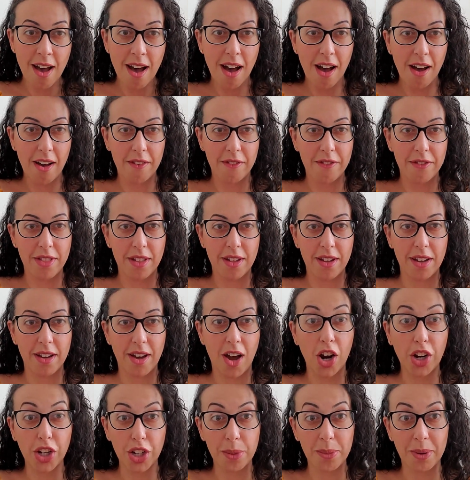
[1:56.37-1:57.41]
of the
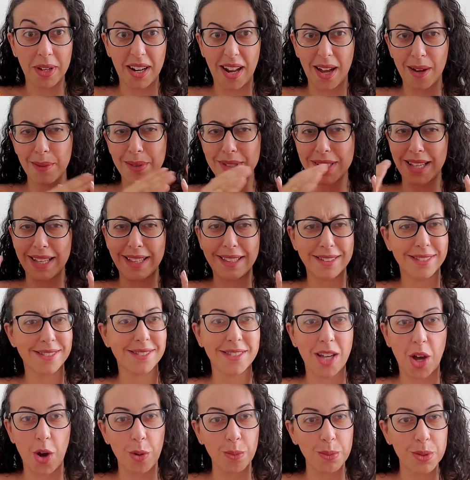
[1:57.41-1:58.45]
argument. I was like,
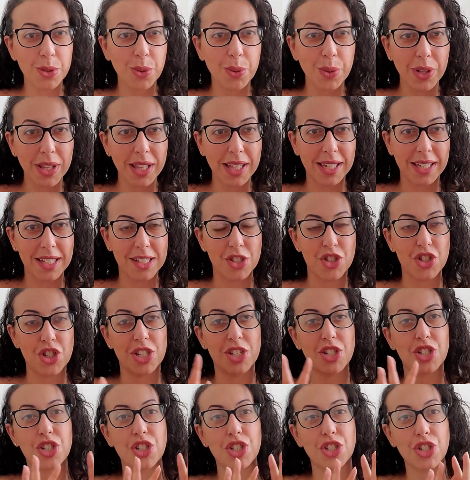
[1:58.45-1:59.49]
homeschooling is
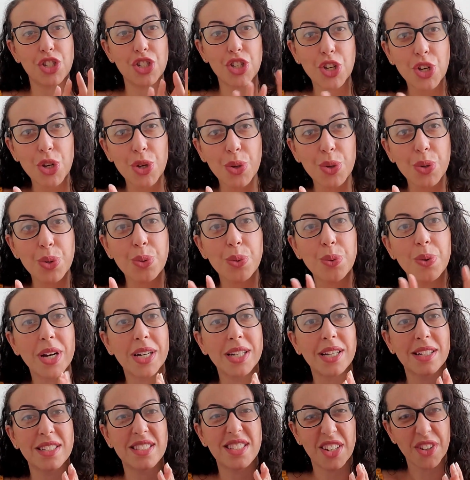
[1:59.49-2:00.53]
just too
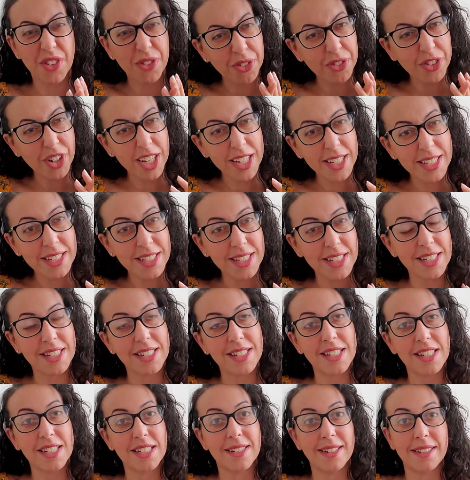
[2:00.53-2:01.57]
different.
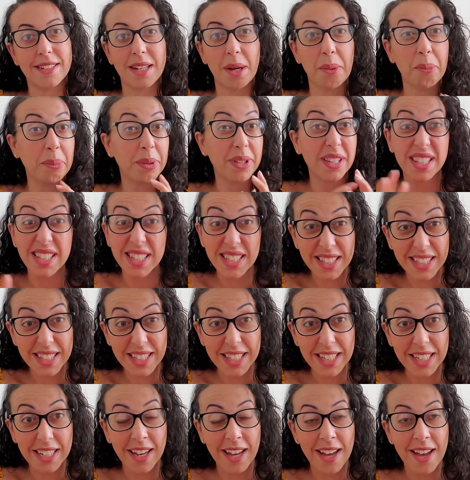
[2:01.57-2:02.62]
It's
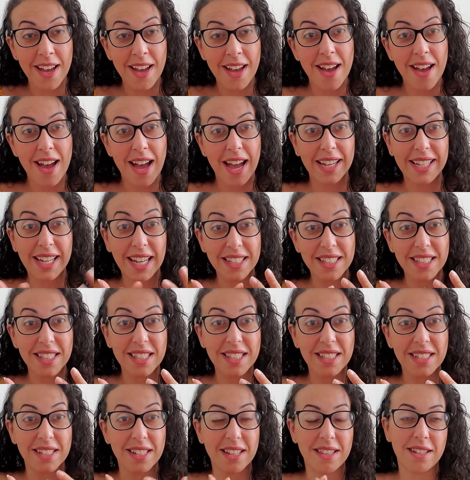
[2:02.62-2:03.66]
completely
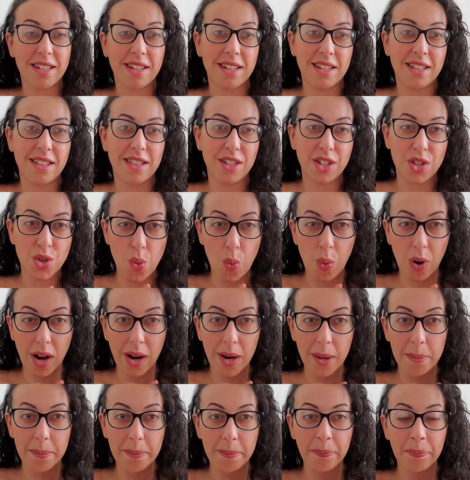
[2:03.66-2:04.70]
against the
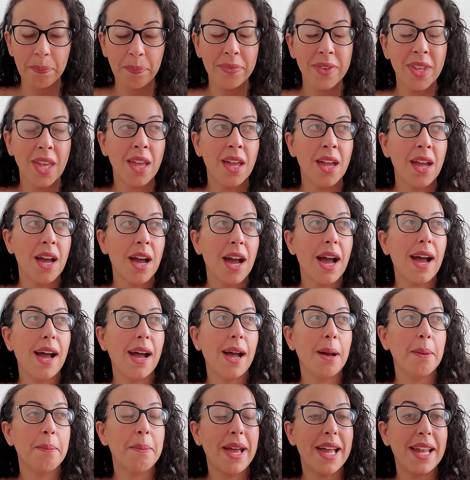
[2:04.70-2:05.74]
norm.
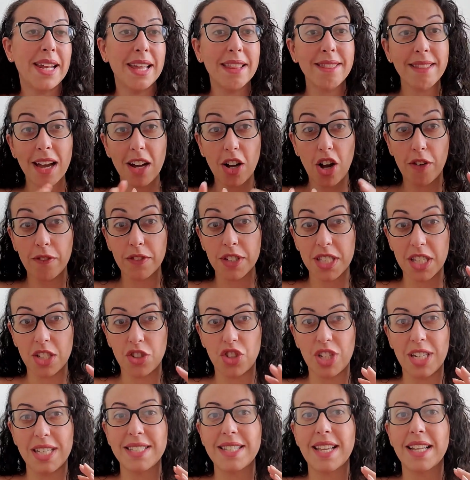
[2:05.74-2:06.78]
And in that
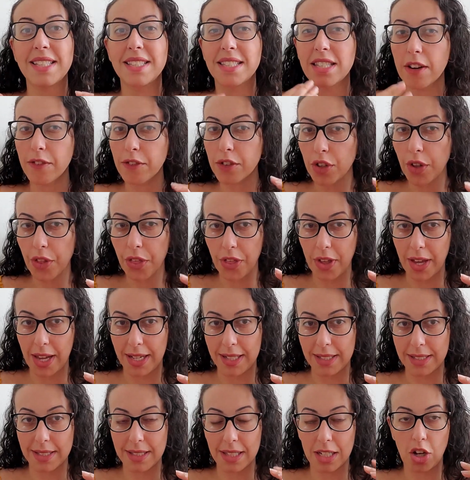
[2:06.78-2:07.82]
conversation, he said several
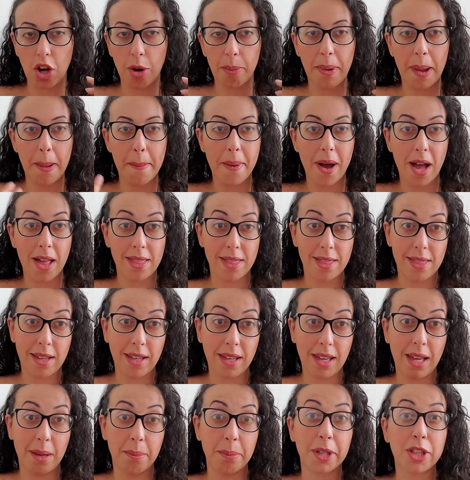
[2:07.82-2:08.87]
things that got my mind
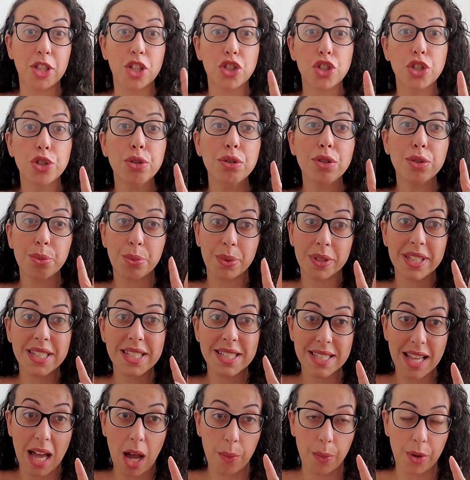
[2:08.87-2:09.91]
thinking, but the two that really
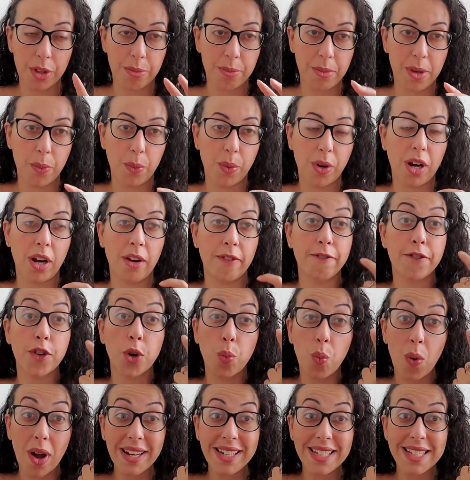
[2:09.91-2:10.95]
sat with me were, for
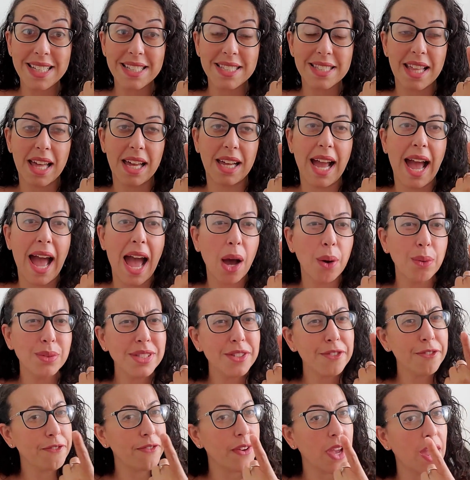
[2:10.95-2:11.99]
one, he's like, how is
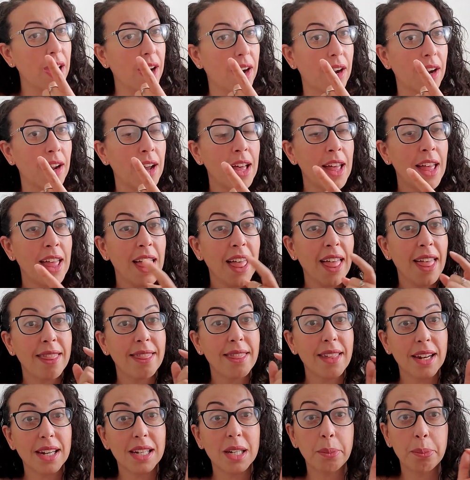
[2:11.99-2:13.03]
it fair
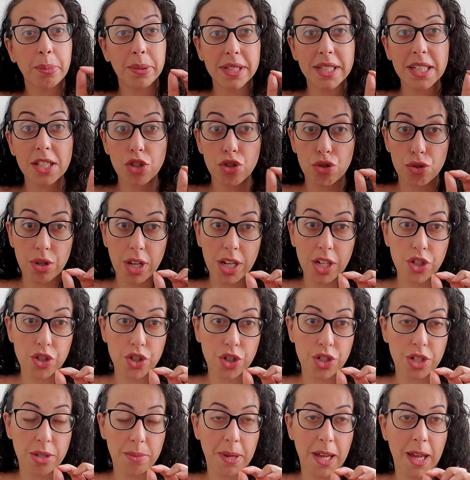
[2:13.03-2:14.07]
that a complete
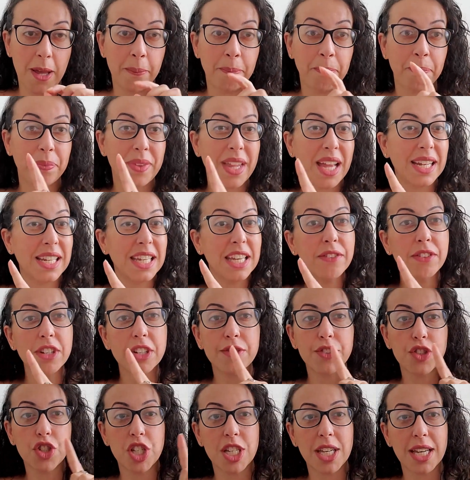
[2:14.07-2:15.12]
stranger to me, and even
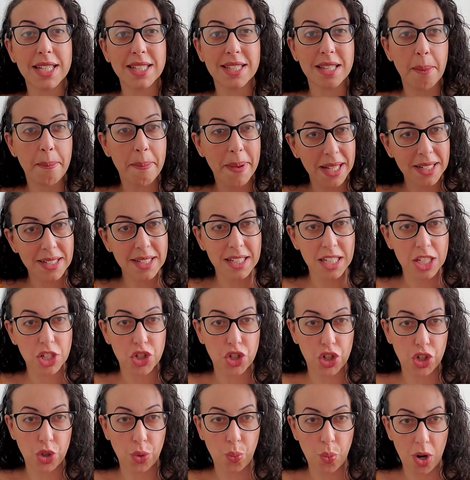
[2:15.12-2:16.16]
if she is the best
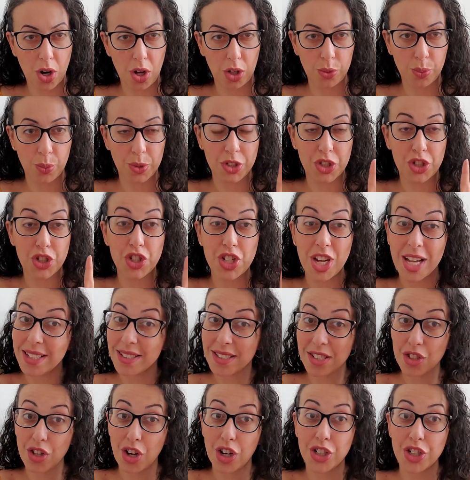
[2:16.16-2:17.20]
teacher in the world, which
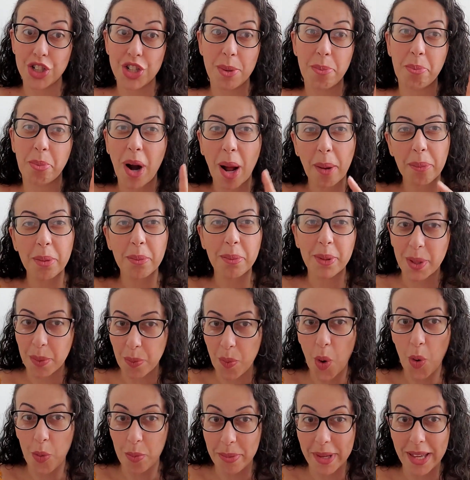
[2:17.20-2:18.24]
chances are she probably
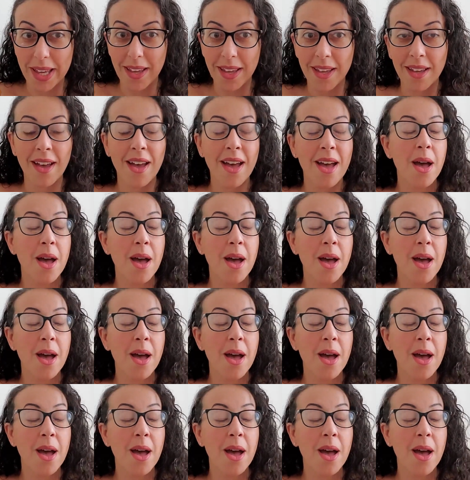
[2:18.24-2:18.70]
won't be,